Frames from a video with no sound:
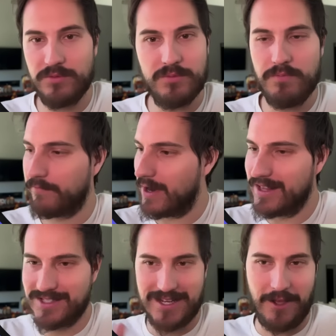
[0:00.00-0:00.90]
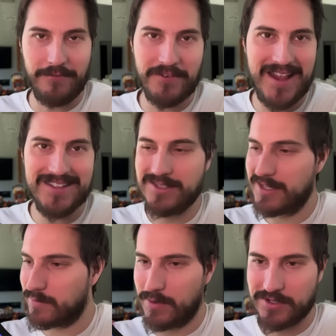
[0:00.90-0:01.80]
friends tell friends,
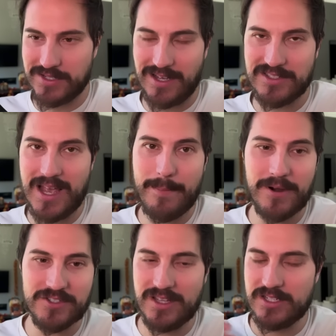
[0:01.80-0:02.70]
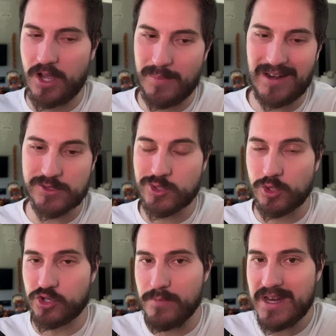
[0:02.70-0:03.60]
this person tells that person, they talk about it on
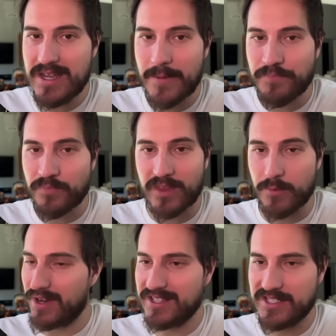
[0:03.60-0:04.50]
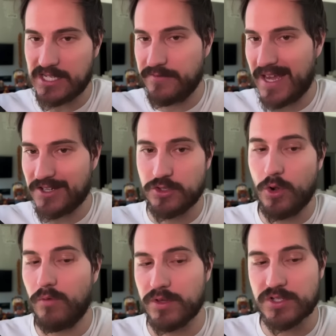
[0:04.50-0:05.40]
social media. The brand satisfaction is
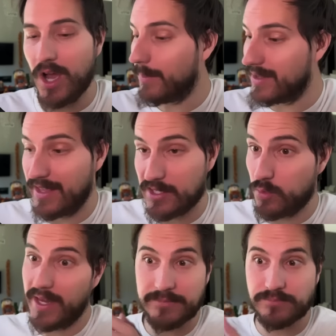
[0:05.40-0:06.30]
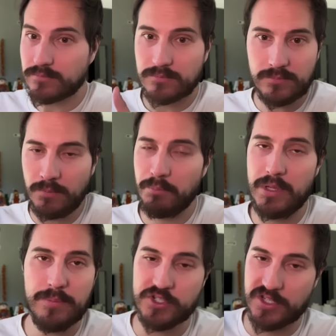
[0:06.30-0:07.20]
over the top, and that's why
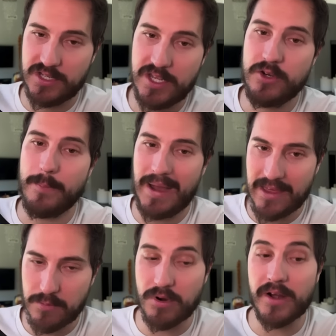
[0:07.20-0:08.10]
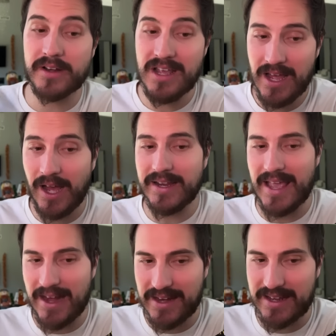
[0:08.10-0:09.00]
people just continue to buy the product
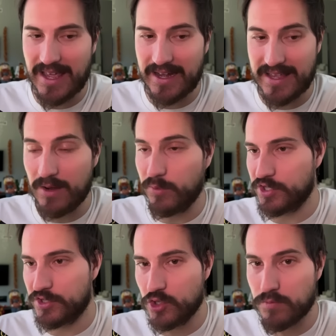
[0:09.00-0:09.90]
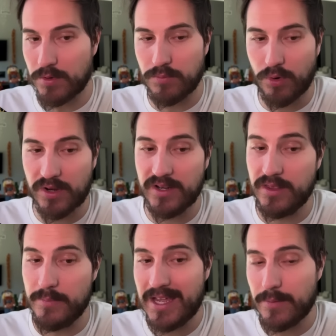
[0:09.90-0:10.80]
again and again and again, which is super important
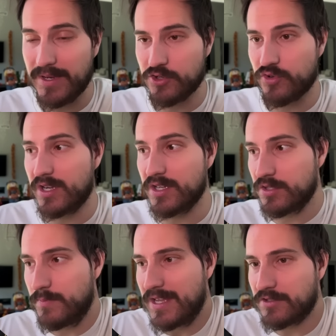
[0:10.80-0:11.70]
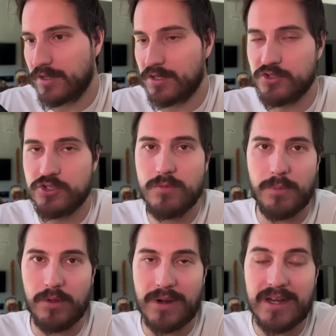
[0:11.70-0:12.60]
in the makeup industry because it's basically a
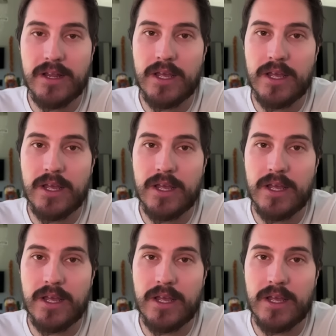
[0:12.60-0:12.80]
consumable, right?